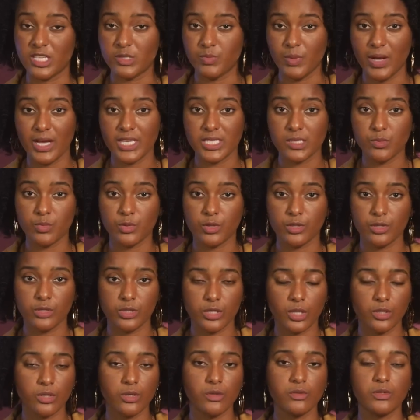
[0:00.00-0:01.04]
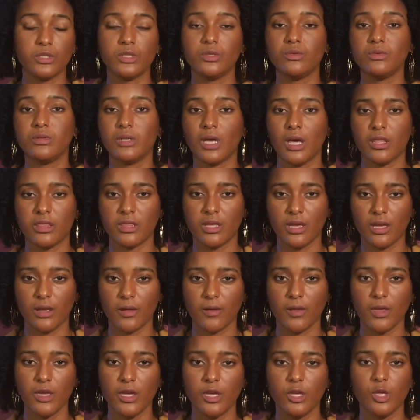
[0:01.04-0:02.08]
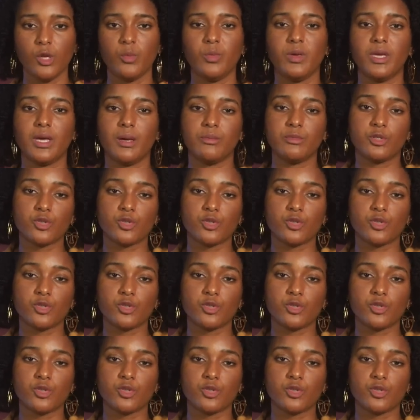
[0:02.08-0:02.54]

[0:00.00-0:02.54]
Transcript: is possible, so you do nothing. You become